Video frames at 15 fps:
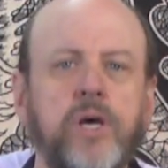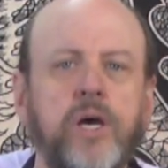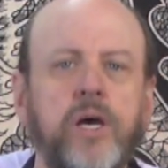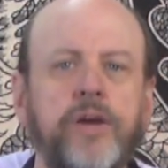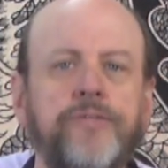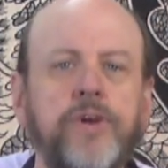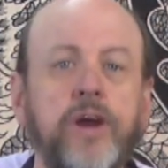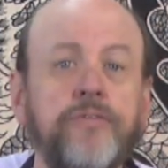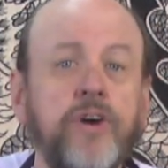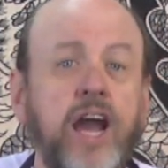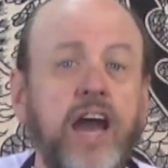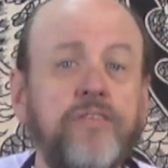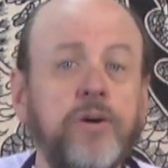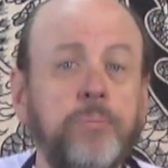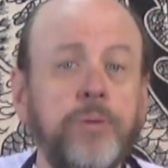If you ever
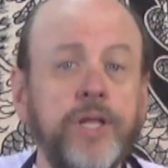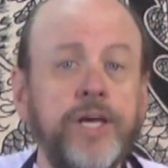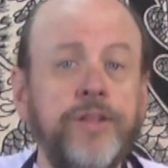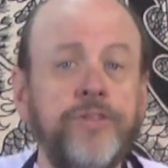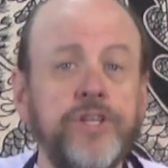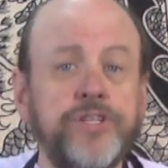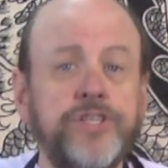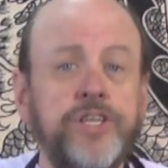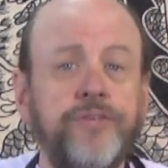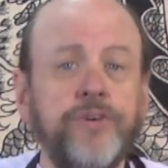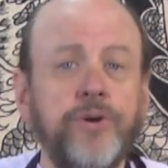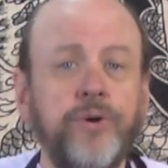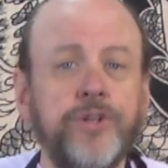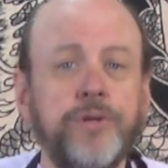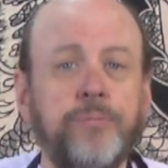have a blend that's
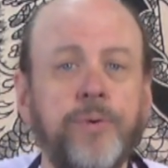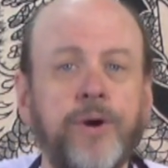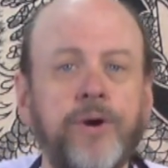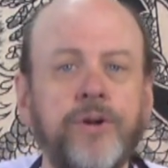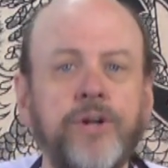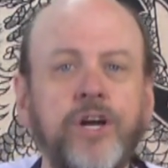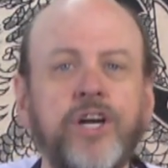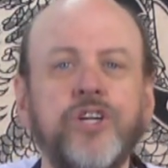difficult to burn,